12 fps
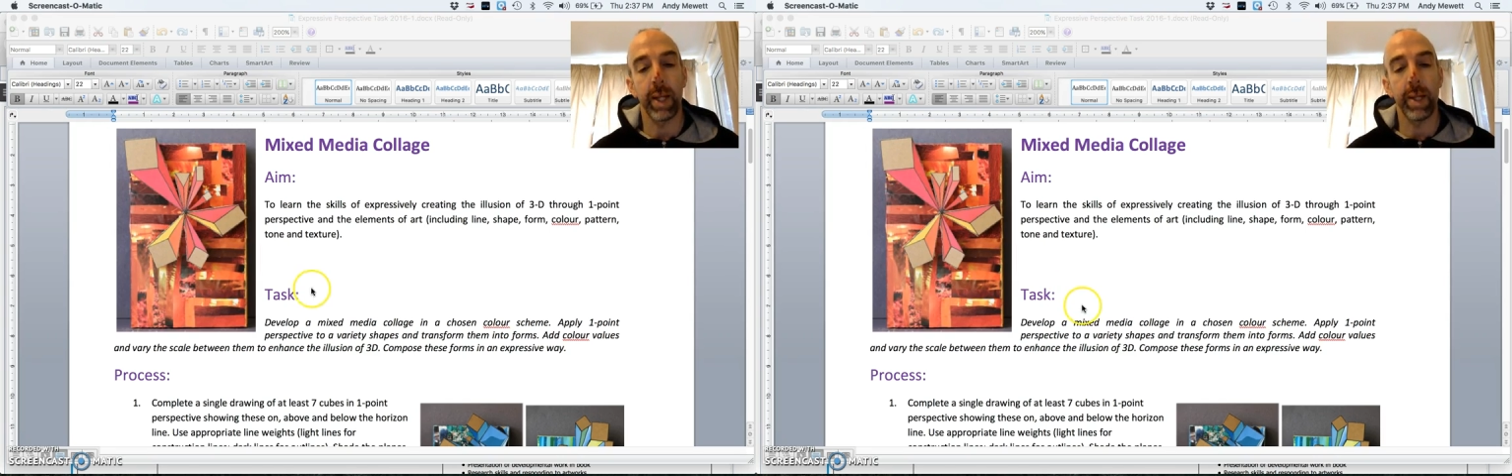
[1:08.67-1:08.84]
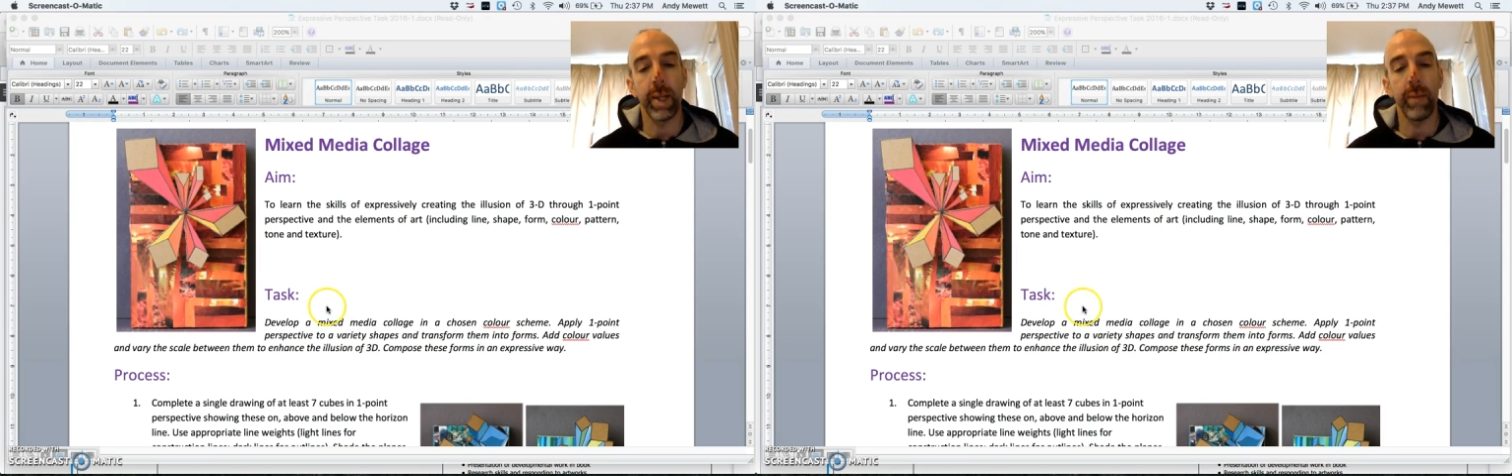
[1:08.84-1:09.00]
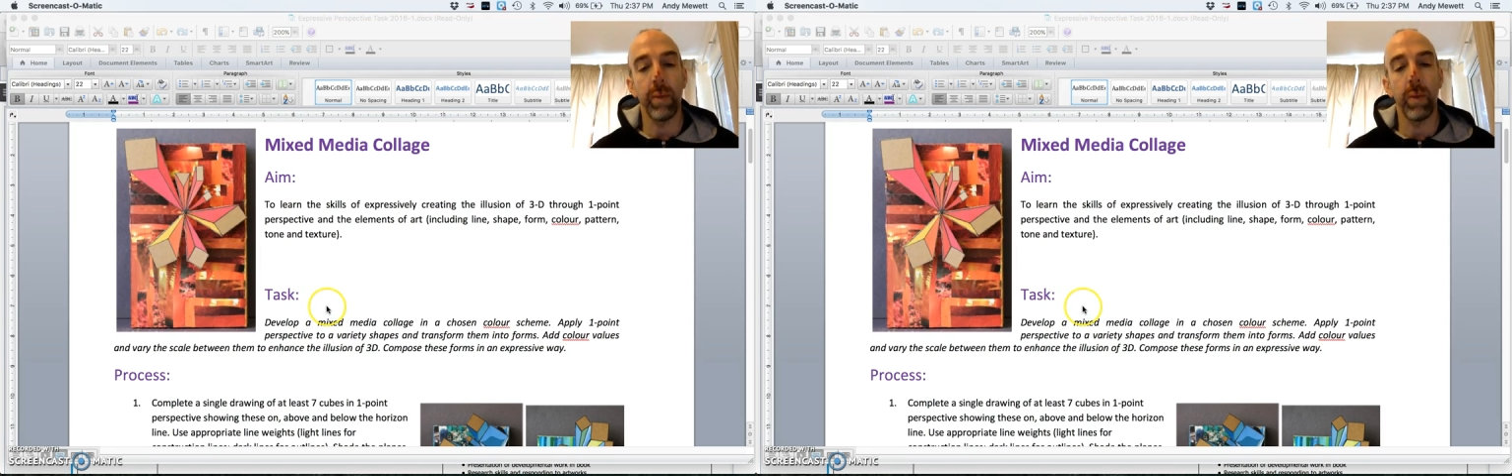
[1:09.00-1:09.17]

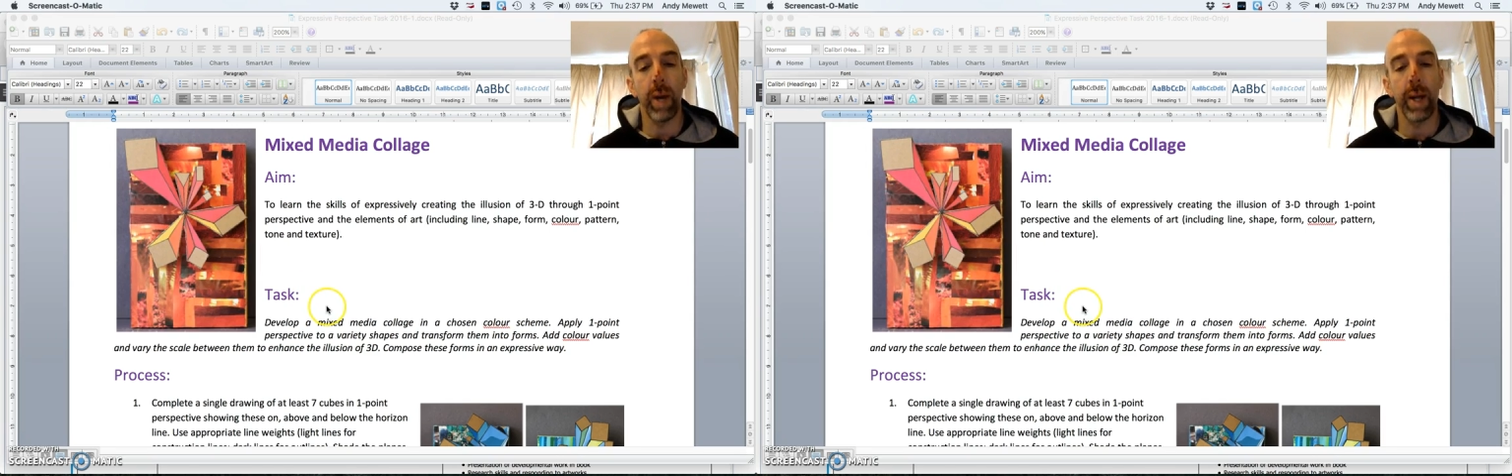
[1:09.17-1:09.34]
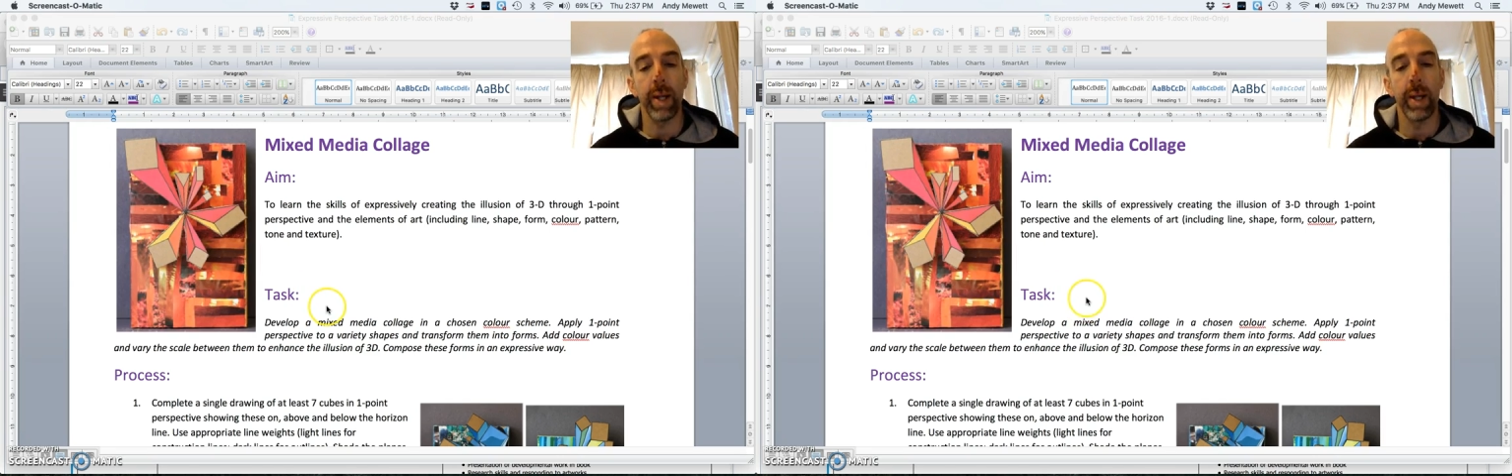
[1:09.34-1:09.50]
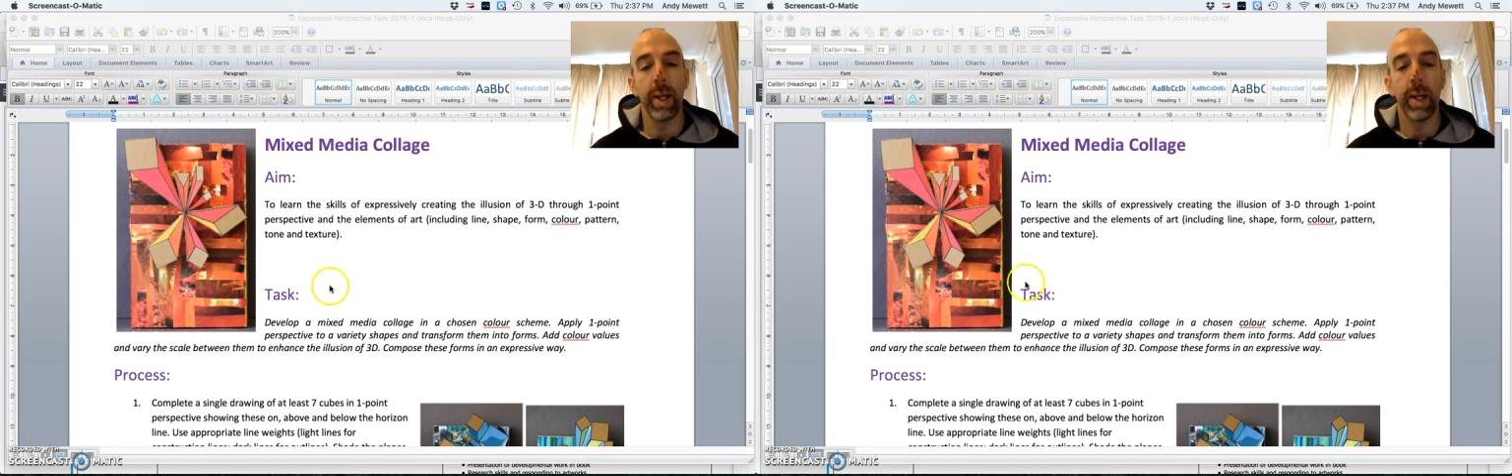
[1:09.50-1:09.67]
Number
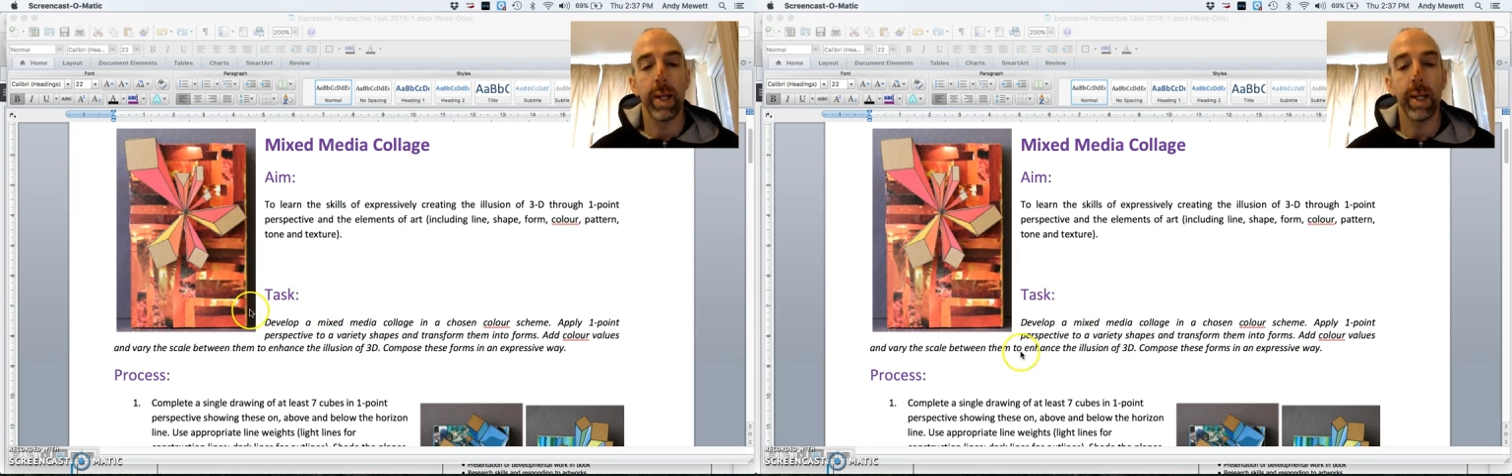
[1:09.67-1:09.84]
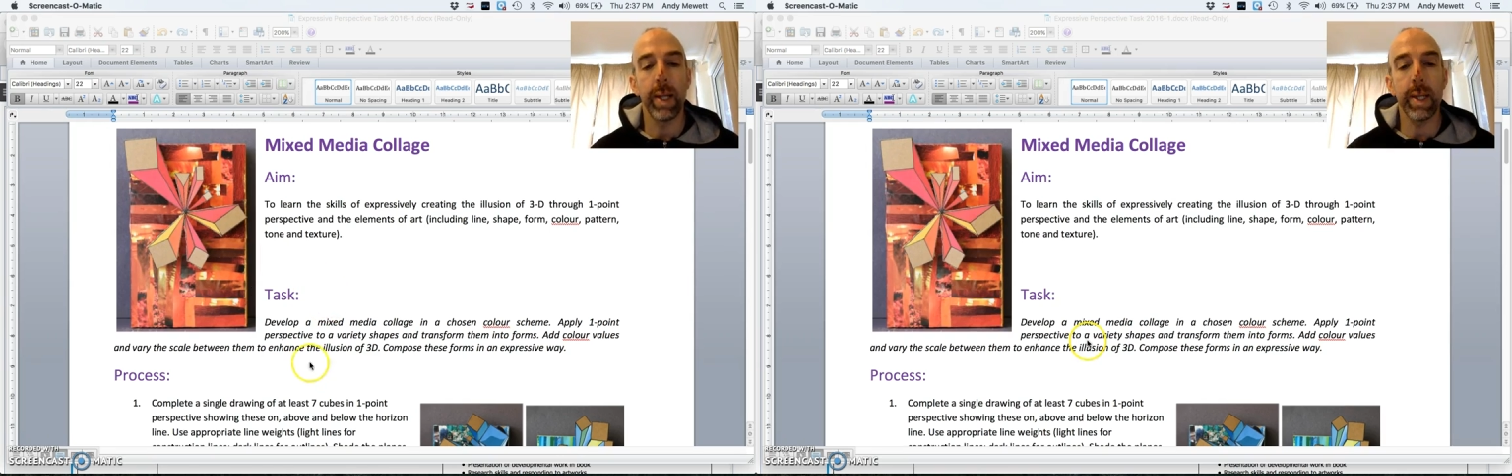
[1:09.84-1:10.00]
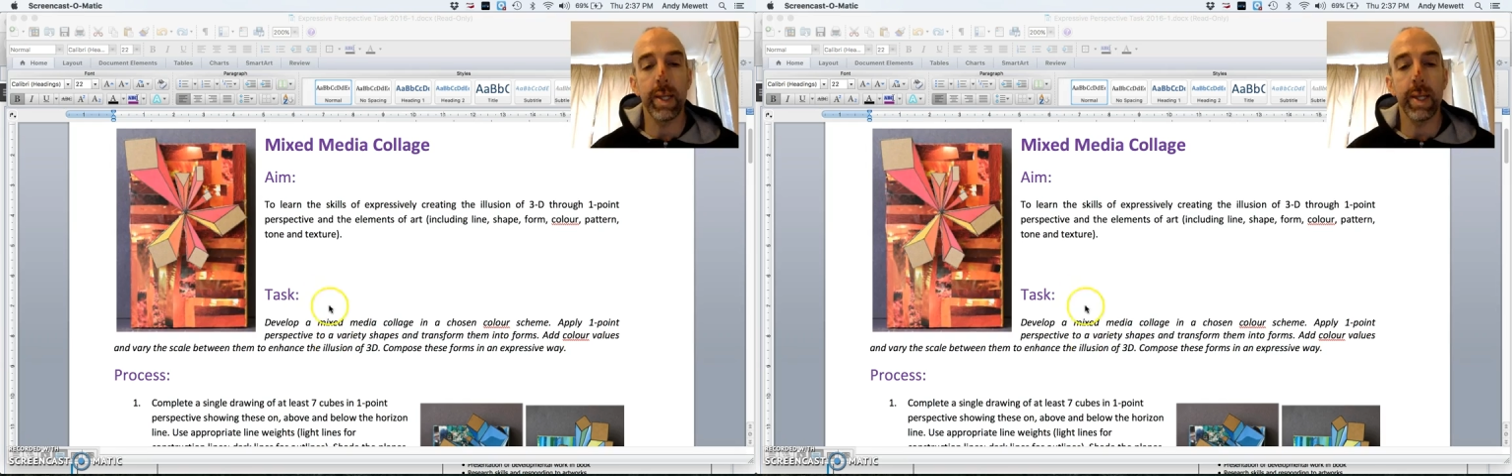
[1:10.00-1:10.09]
one is